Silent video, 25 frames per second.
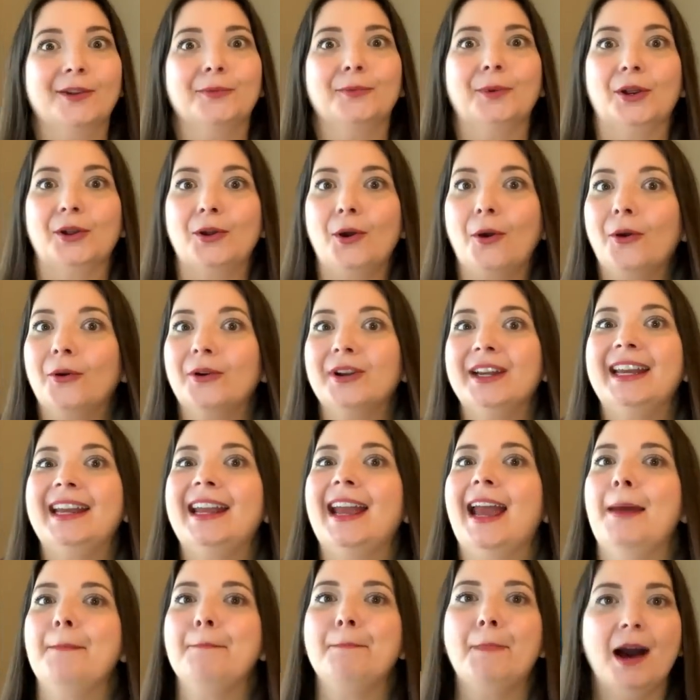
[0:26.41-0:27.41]
recording
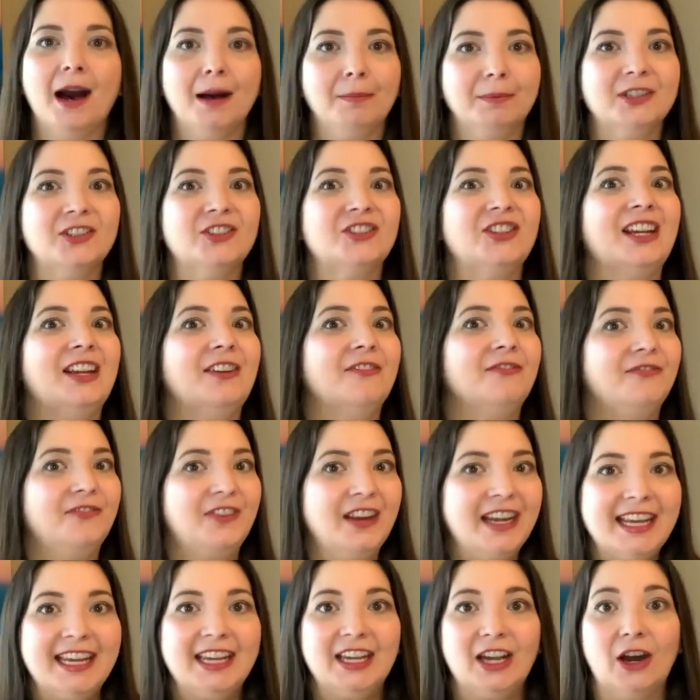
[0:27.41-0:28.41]
and publishing
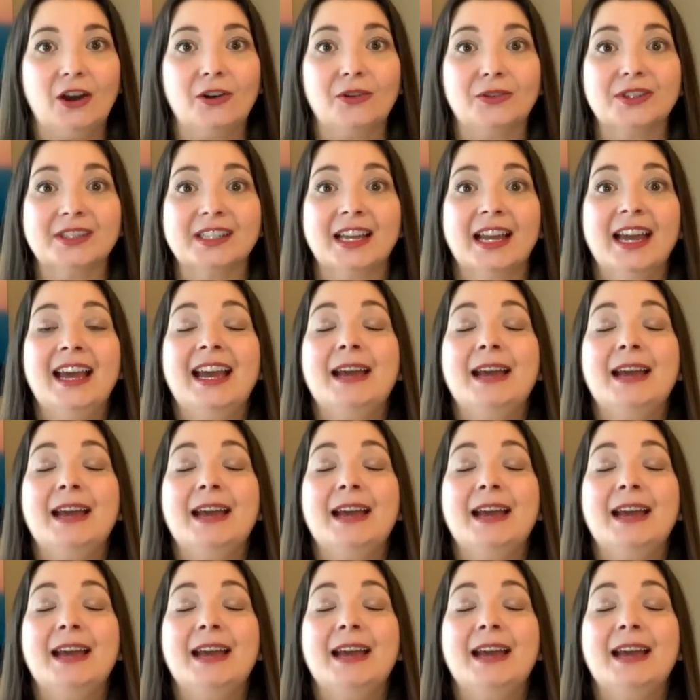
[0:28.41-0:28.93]
videos